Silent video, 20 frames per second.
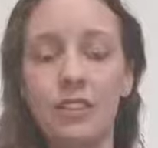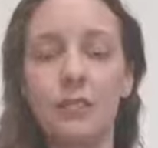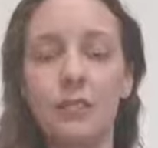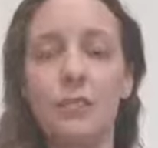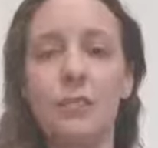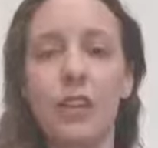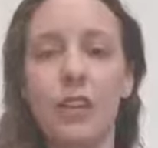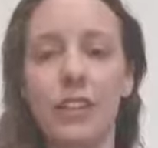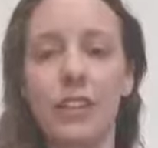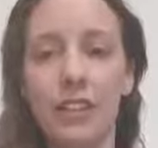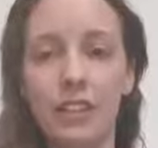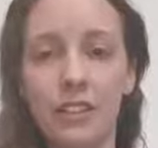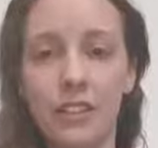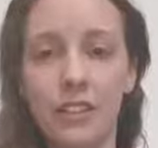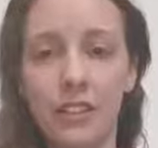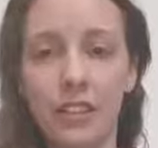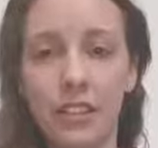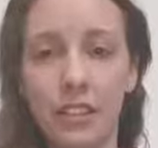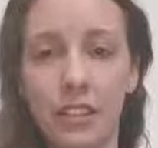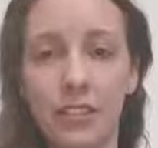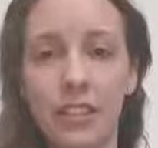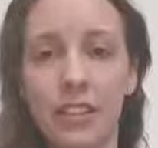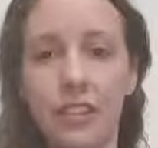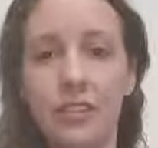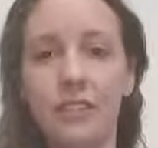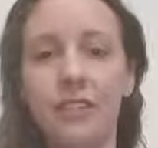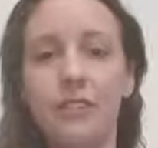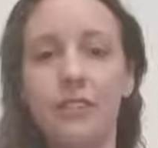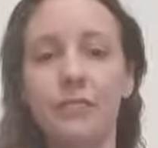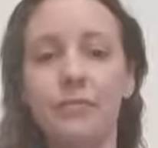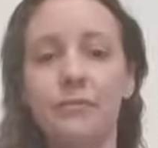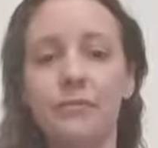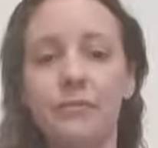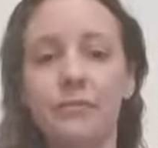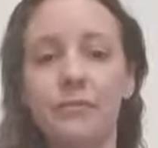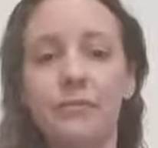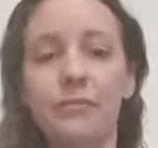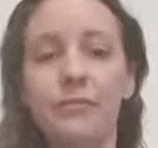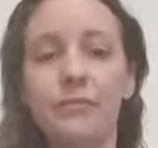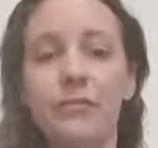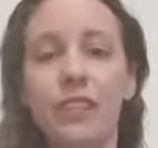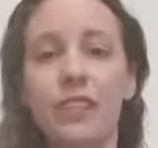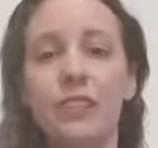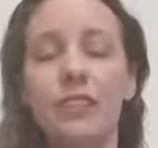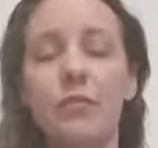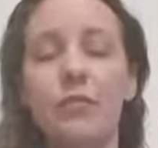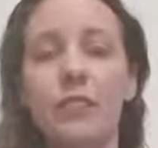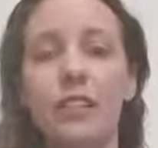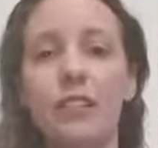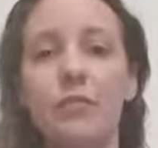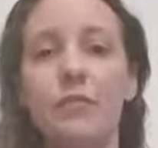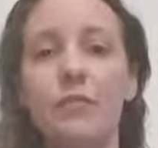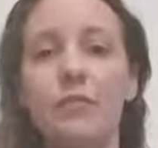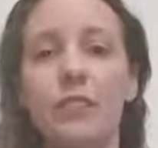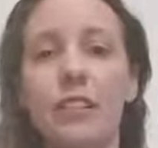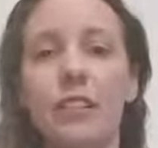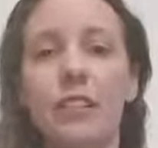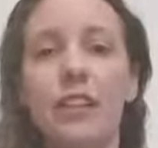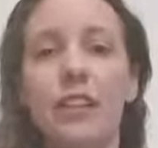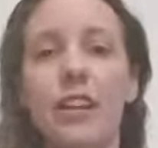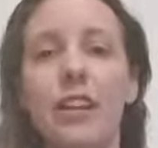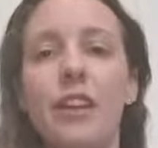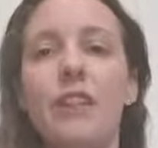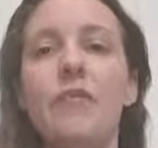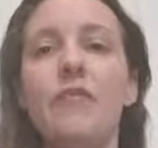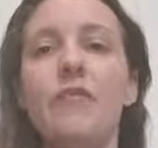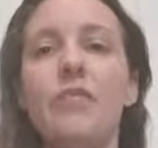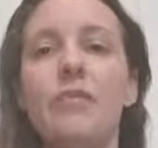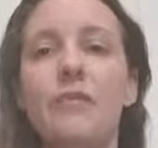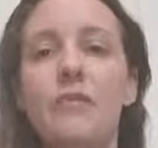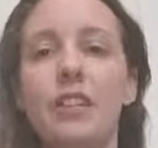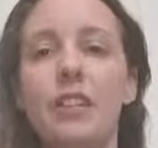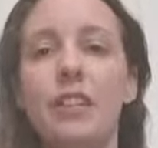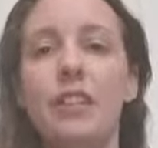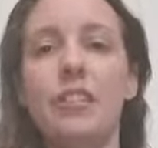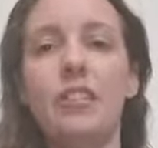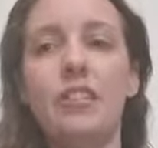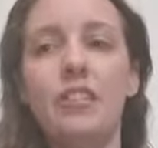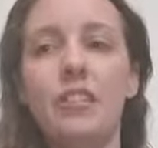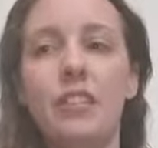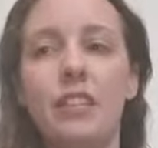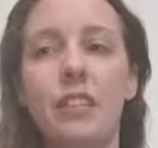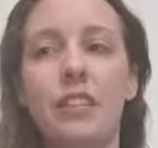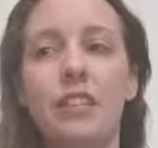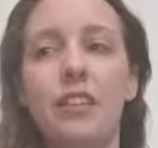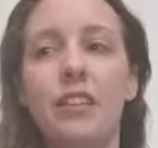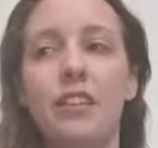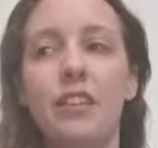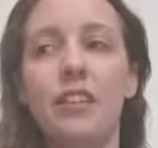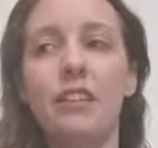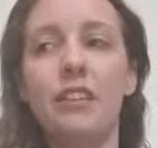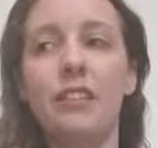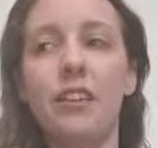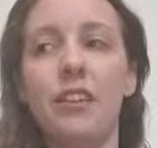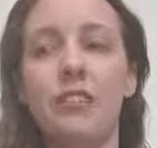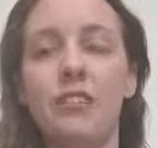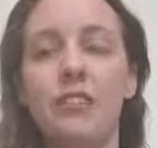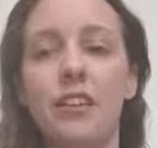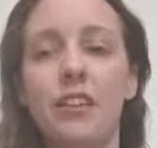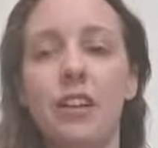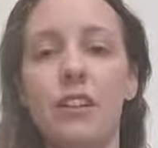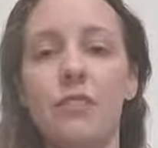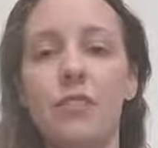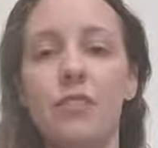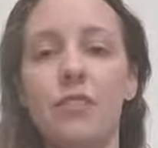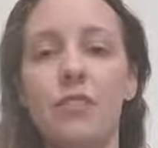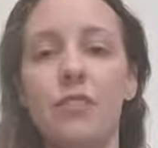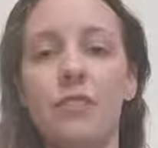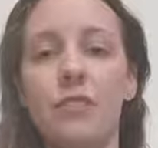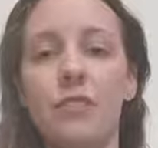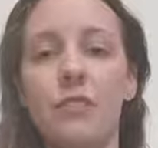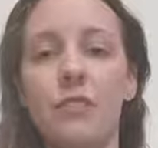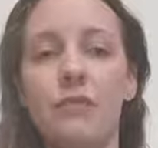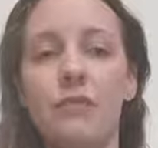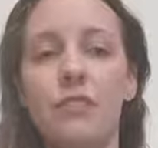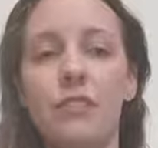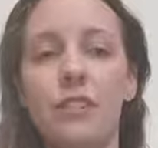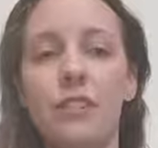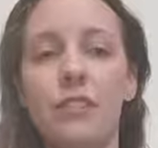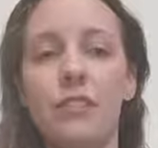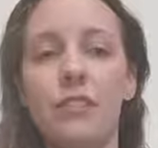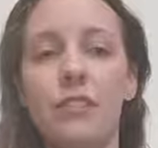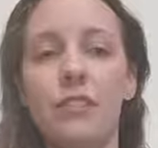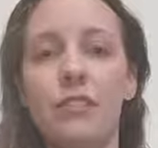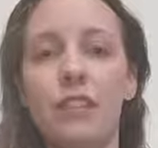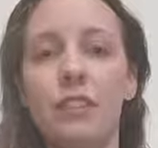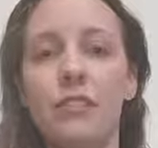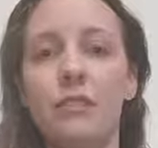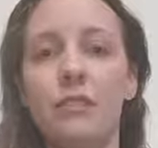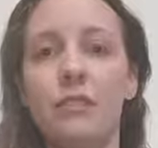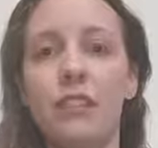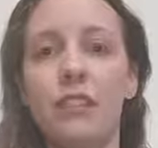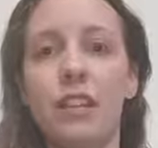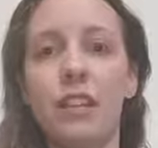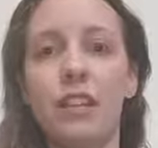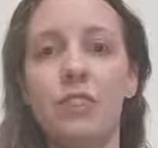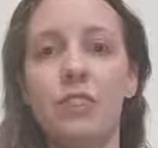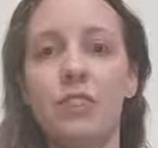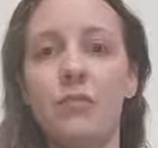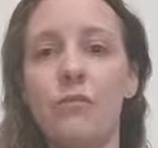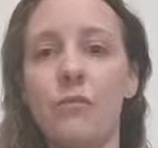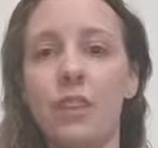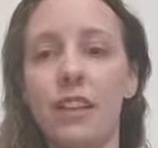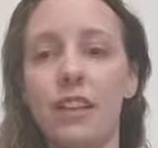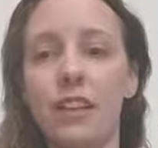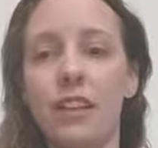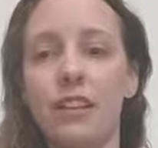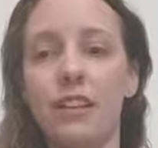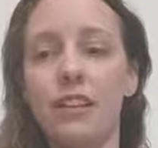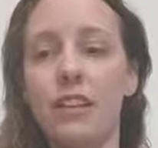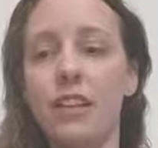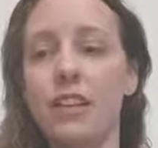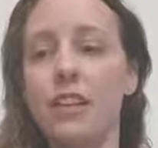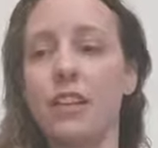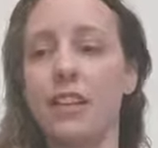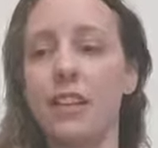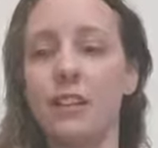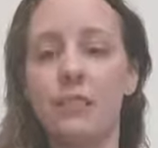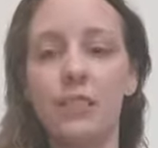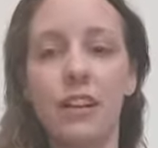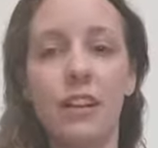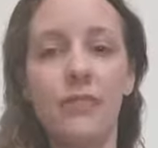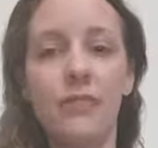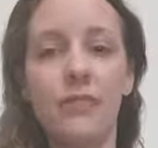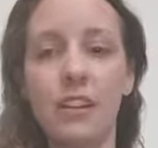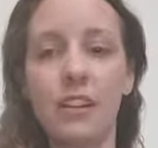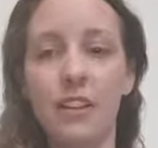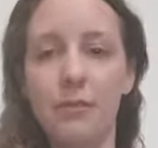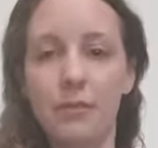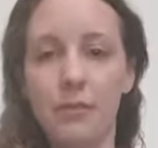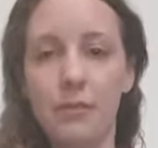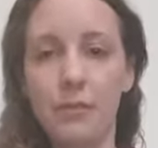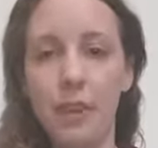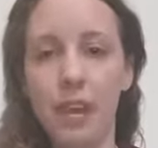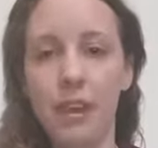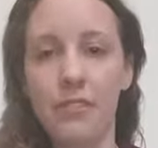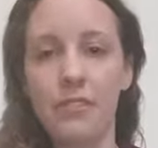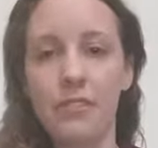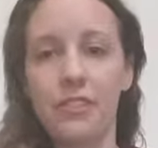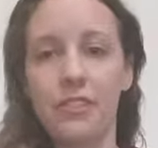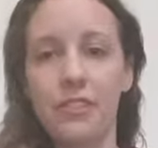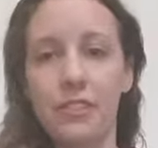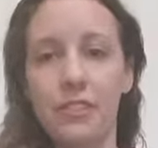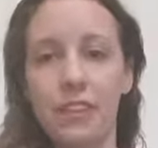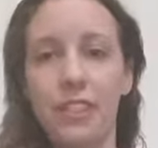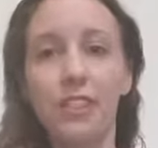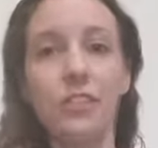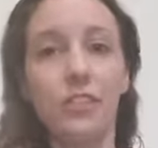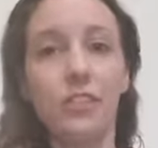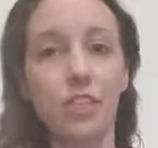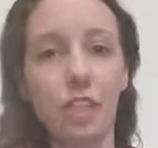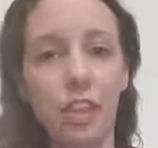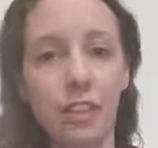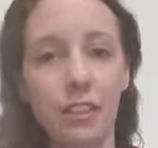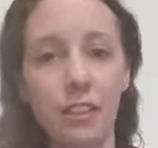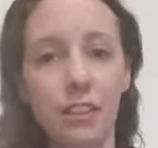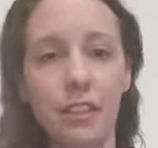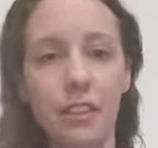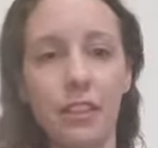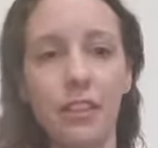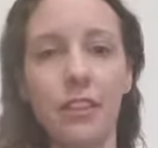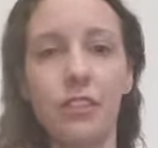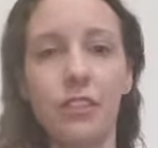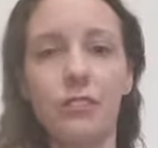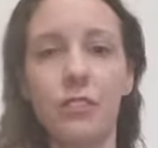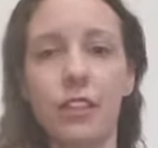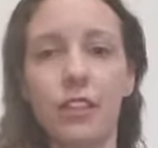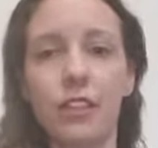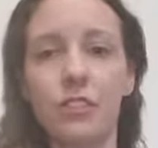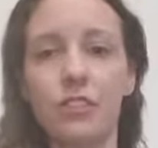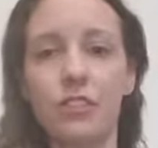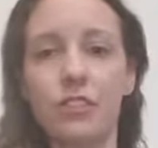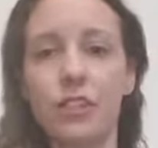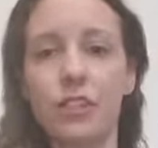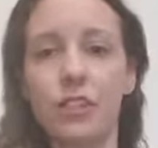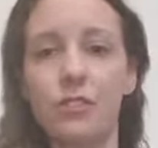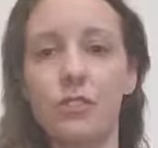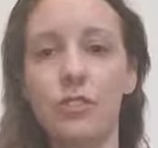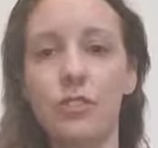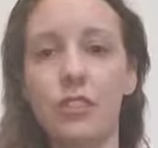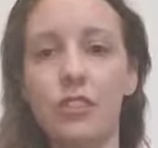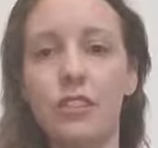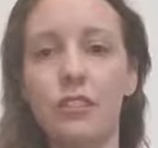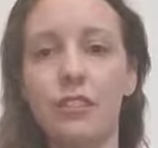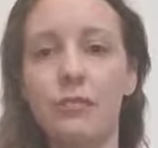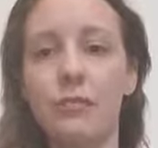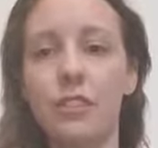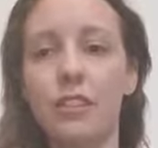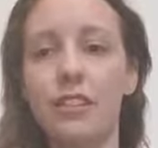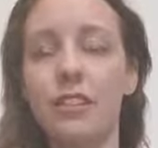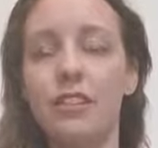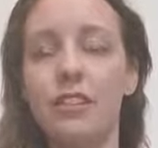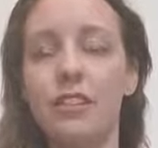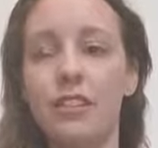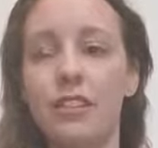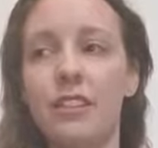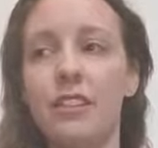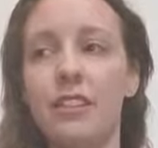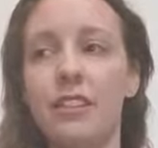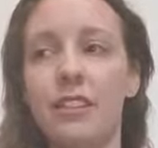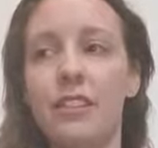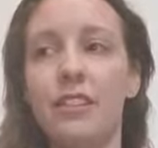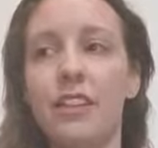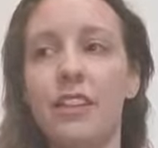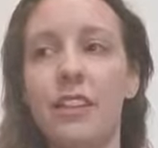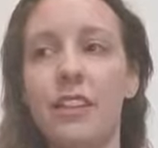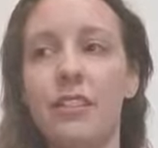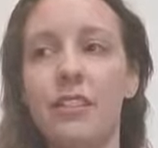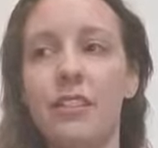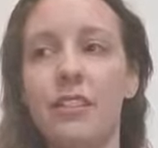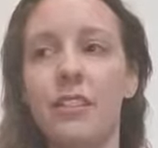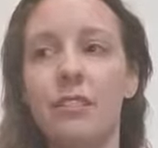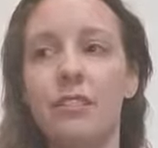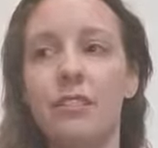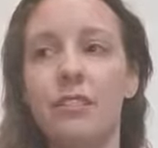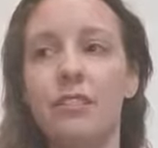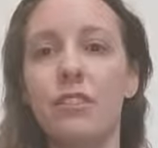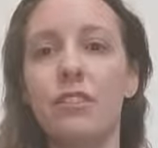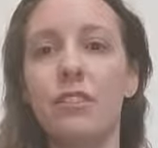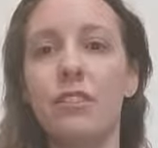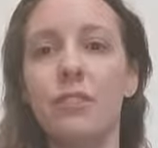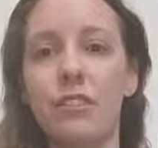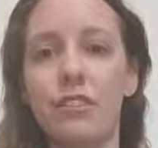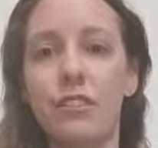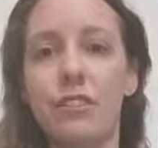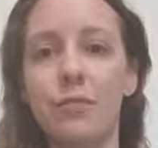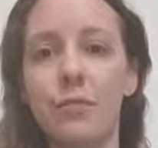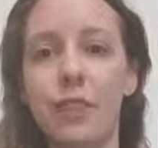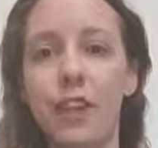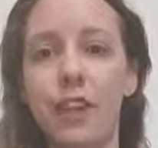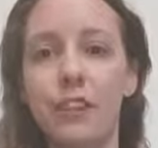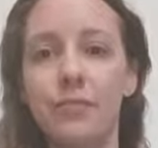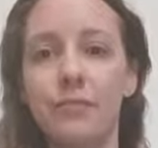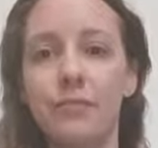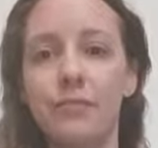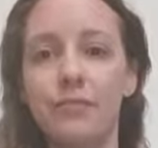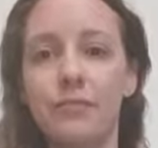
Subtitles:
spreading the illness. So we've really seen in other countries who have done this nationwide covering of the mouth, like in China and other Asian countries, that they are slowing the spread.